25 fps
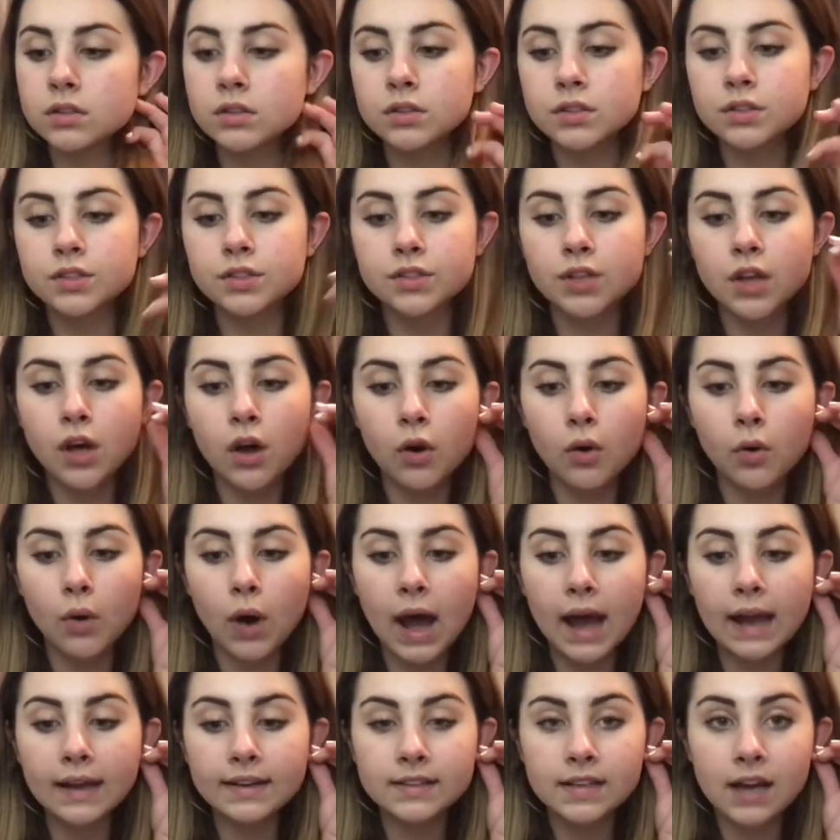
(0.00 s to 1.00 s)

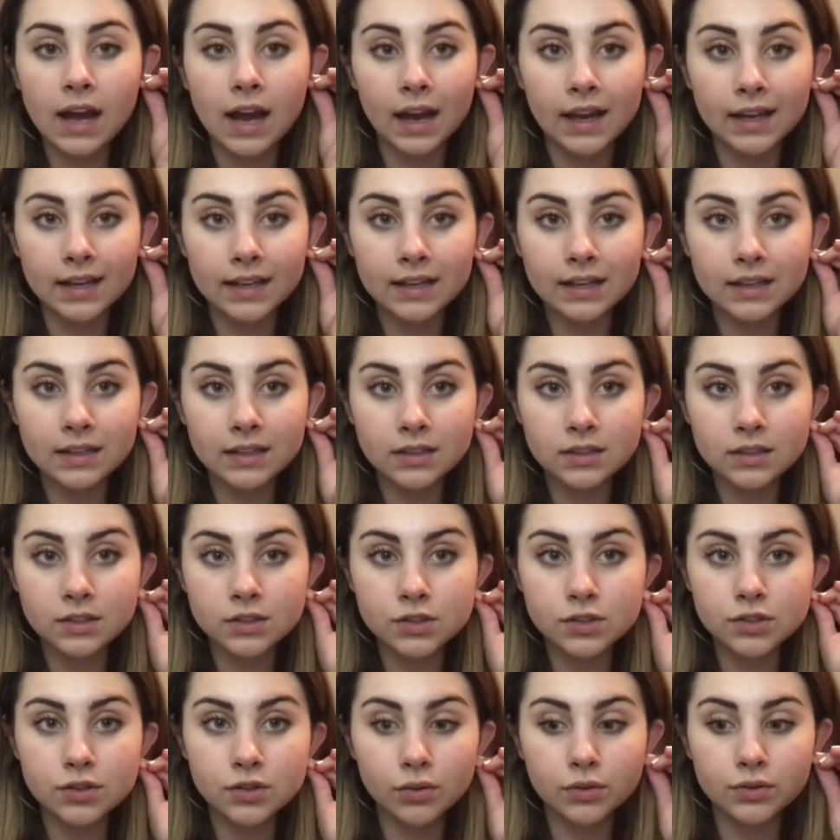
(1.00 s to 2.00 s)
So I tied it
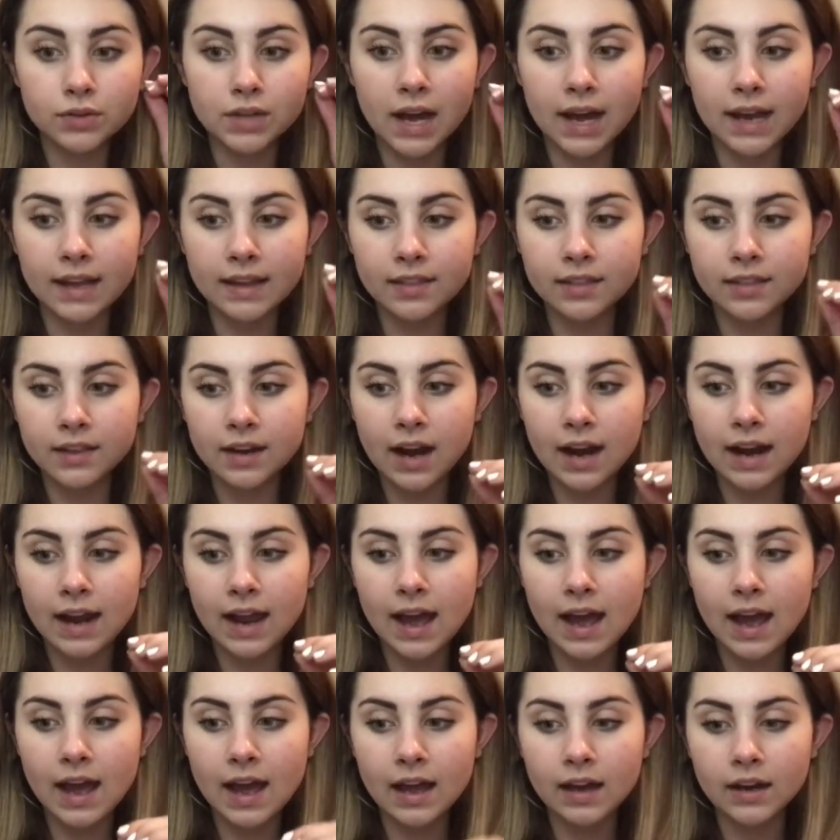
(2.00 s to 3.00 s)
so tight that I
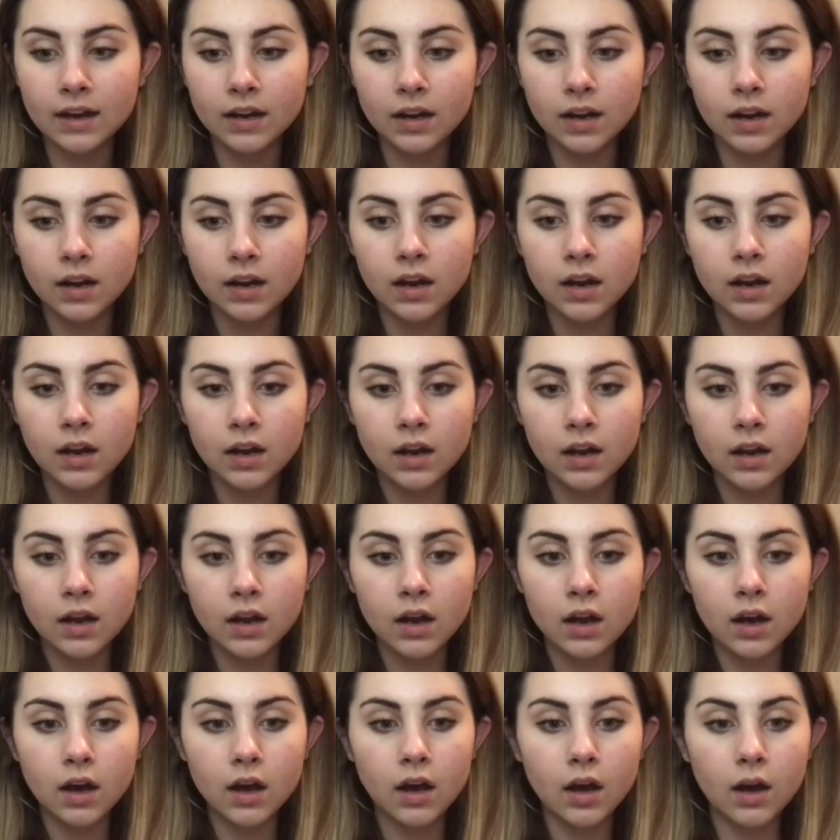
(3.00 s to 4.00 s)
had
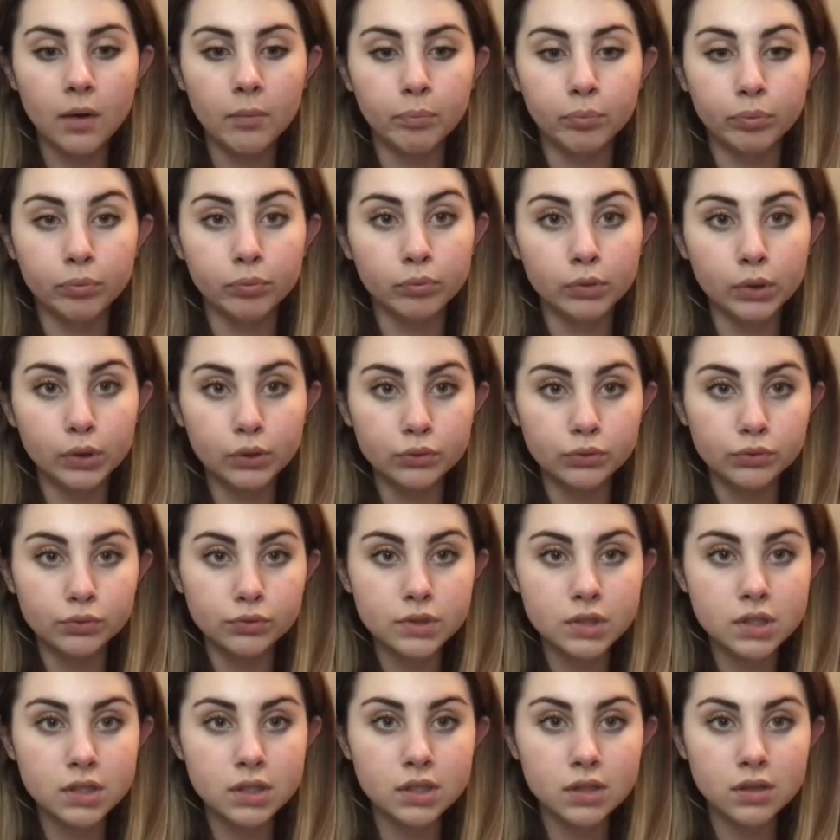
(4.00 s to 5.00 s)
a
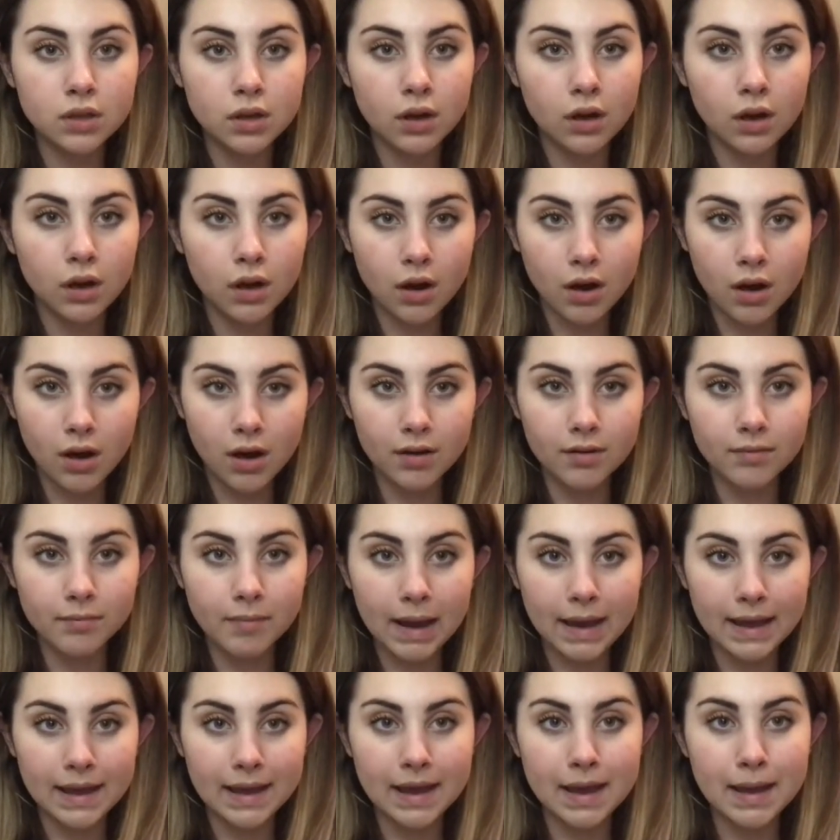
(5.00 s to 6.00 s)
bruise on
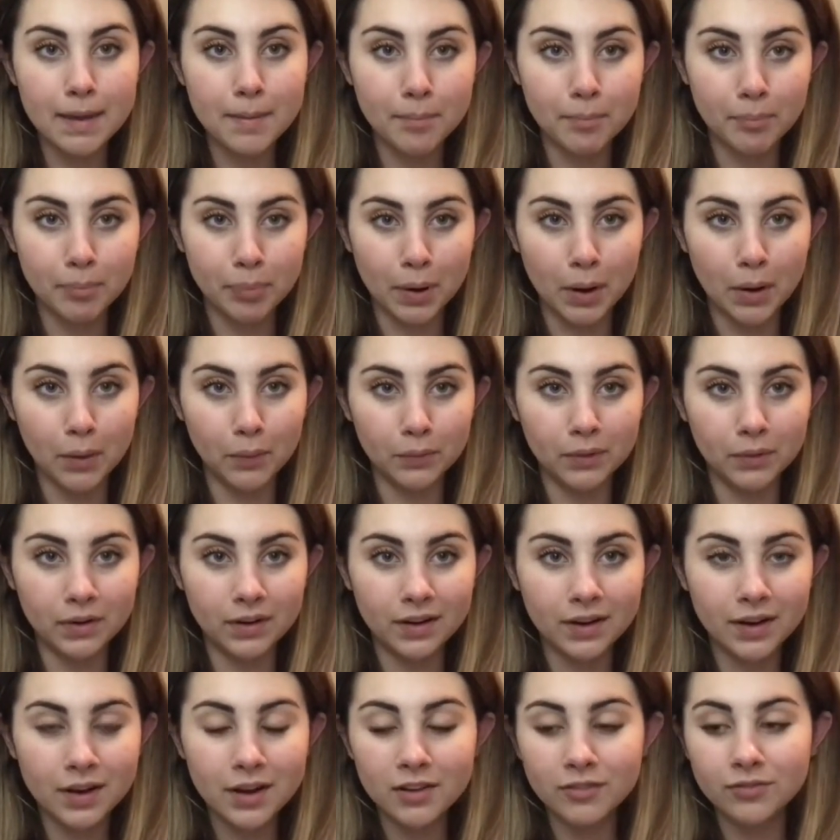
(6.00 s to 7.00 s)
my hip bone,
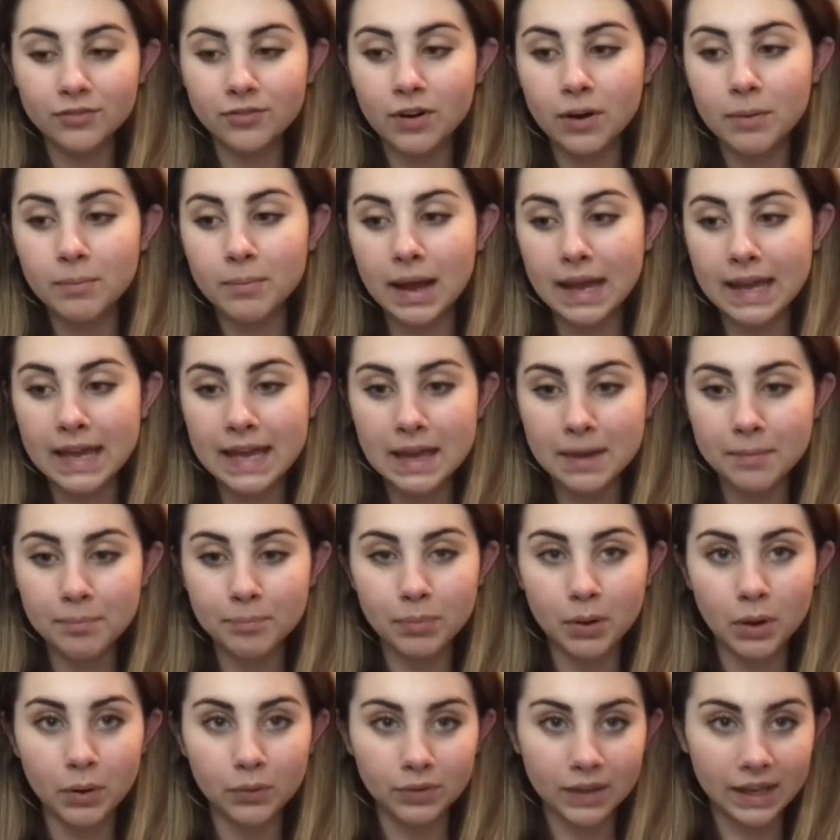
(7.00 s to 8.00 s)
from my
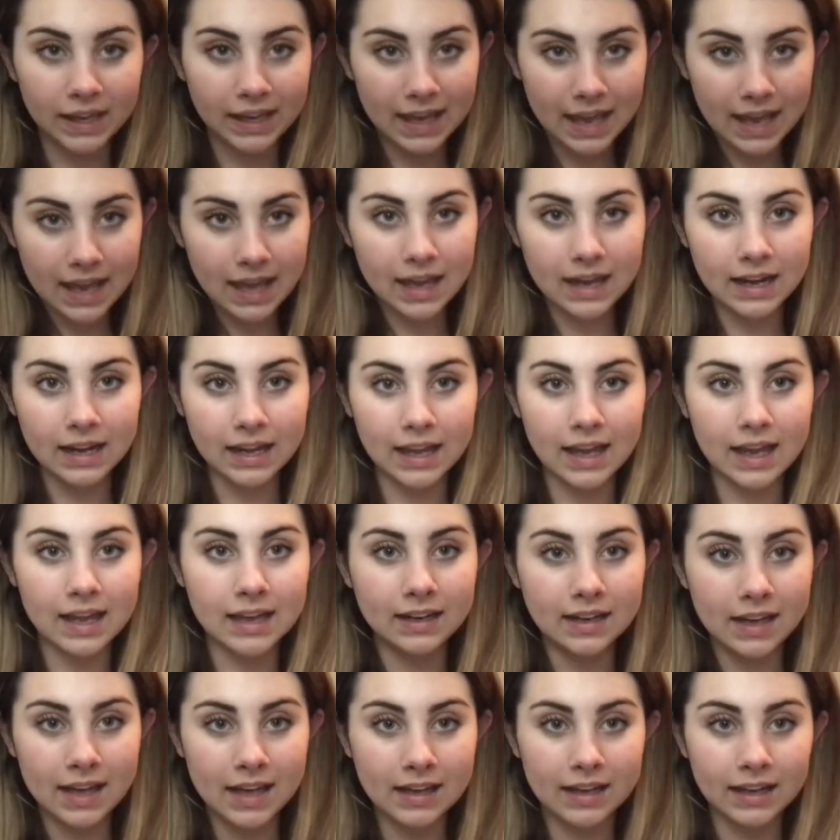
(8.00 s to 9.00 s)
hip bone, like hitting it
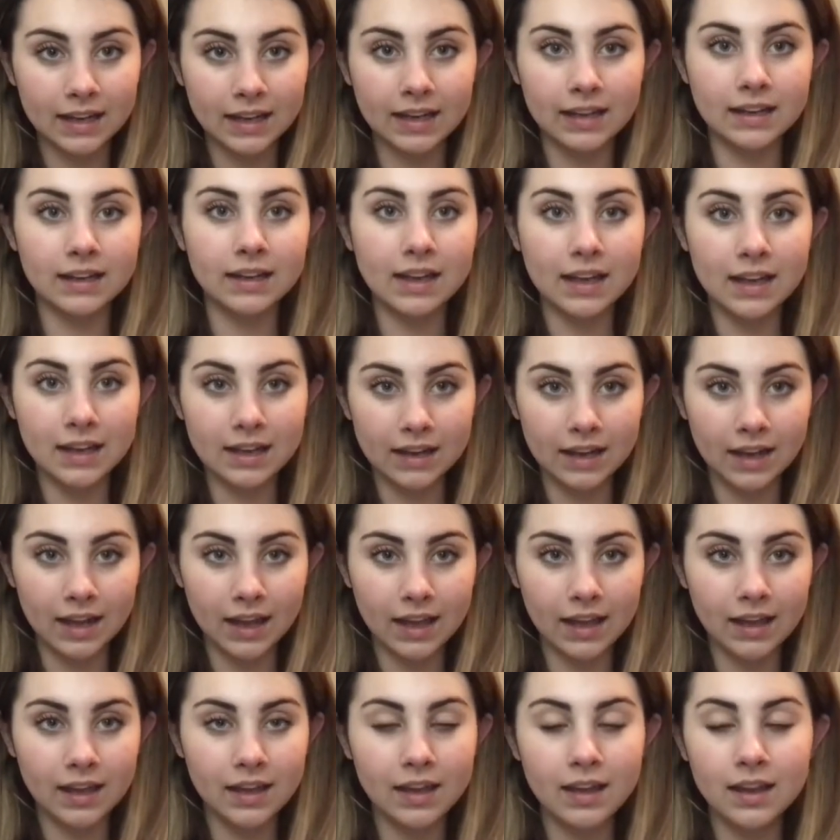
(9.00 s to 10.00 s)
and hitting it and hitting
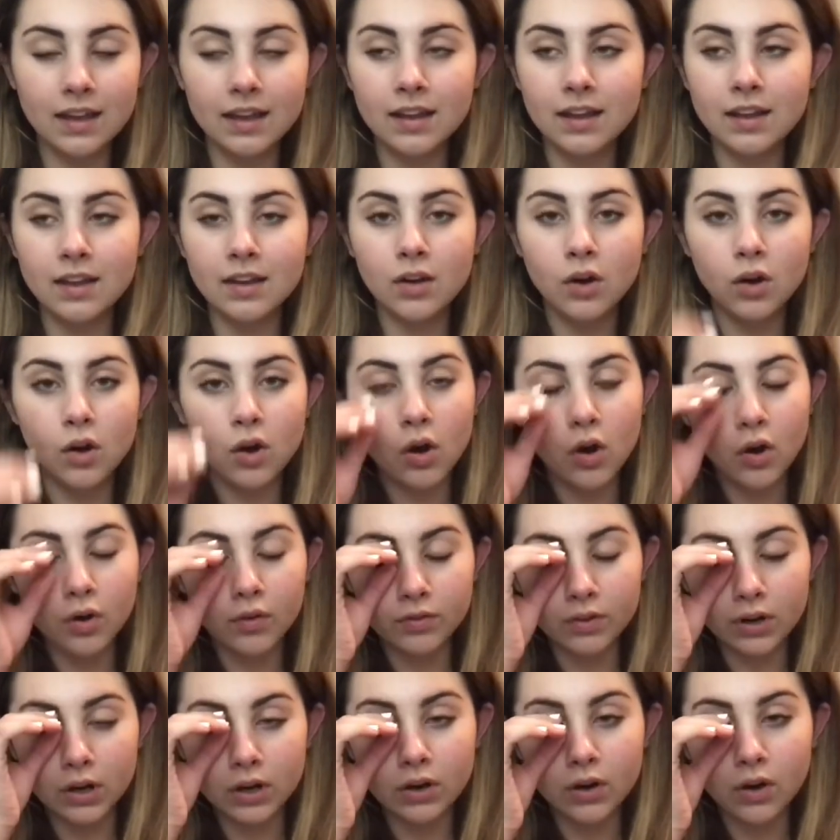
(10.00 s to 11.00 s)
it
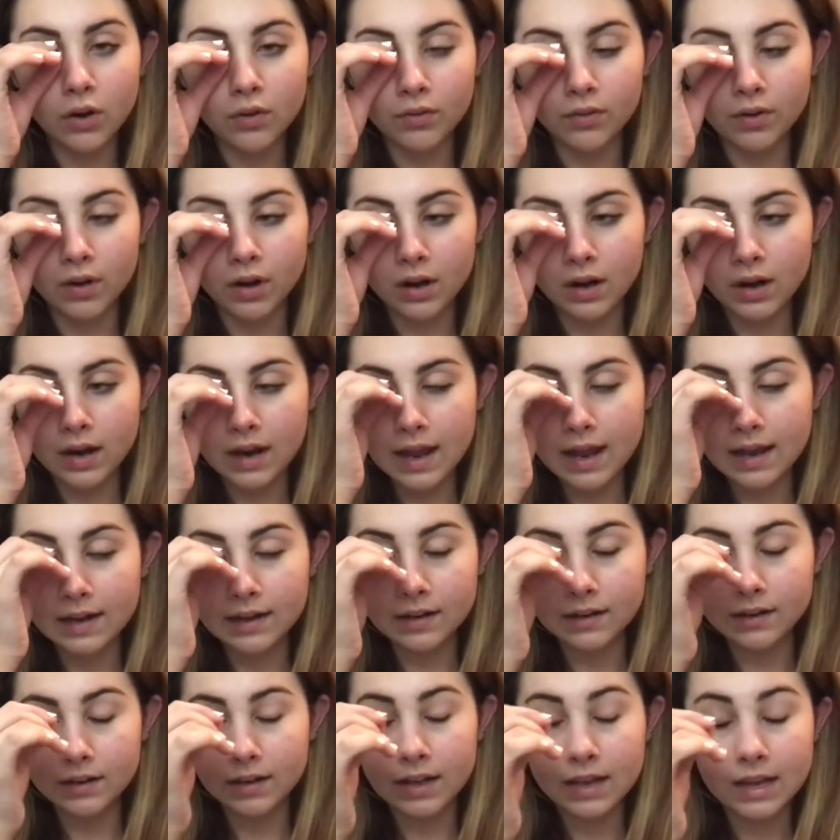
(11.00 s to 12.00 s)
over and over,
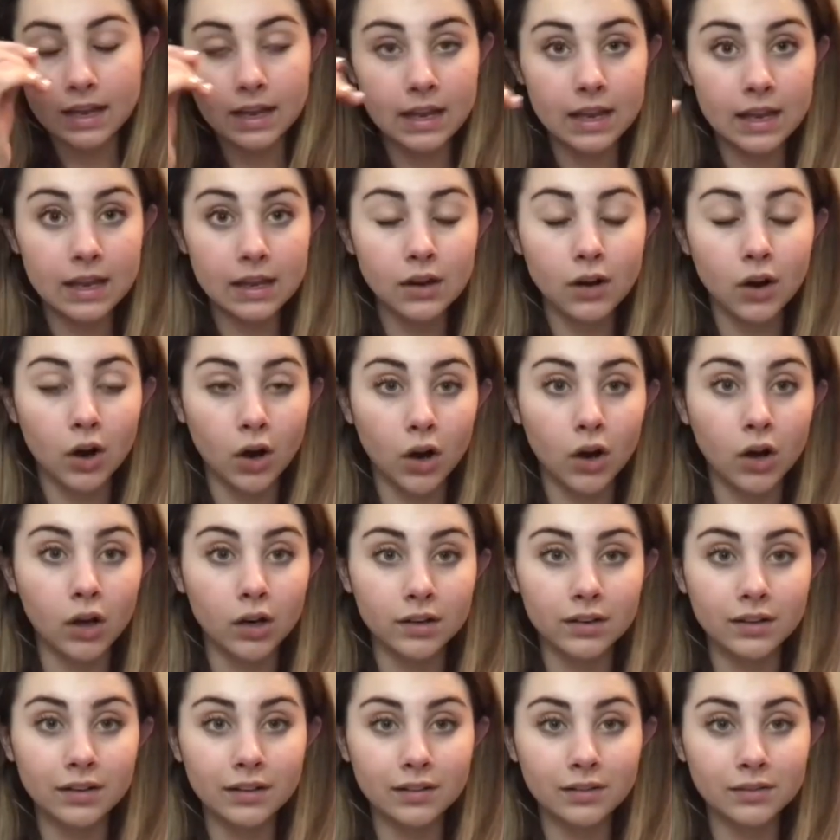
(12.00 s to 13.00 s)
and it
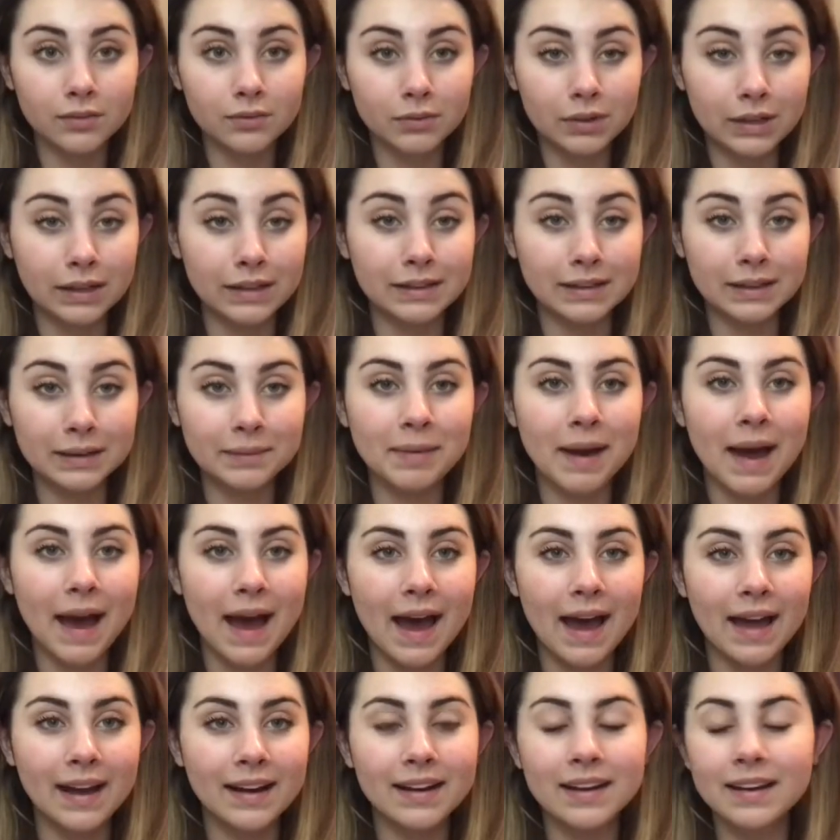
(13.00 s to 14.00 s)
hurt really
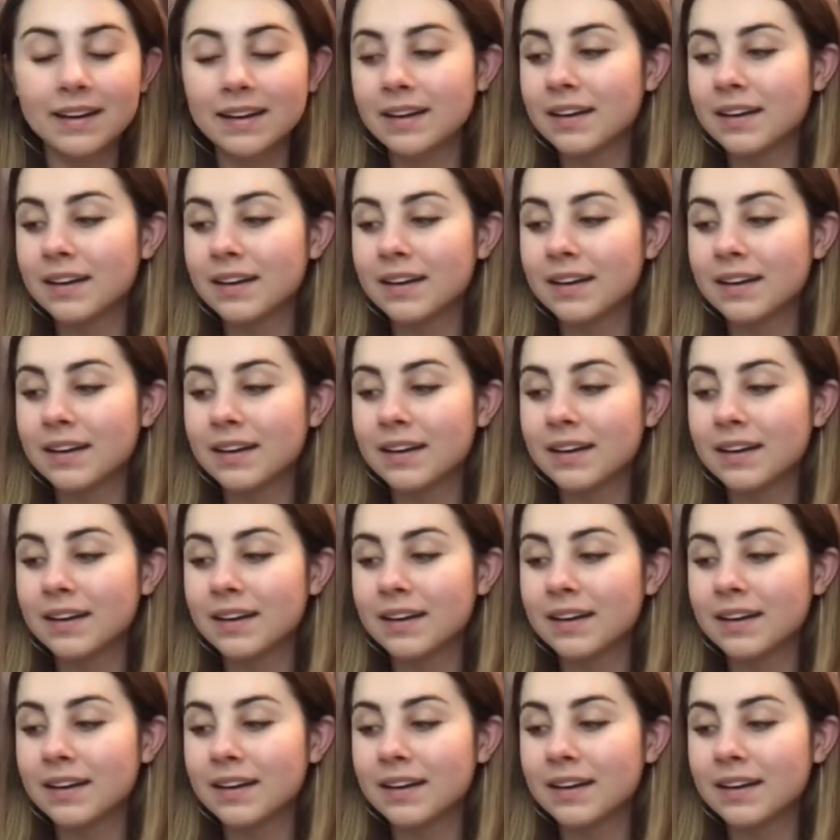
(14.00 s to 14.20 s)
bad.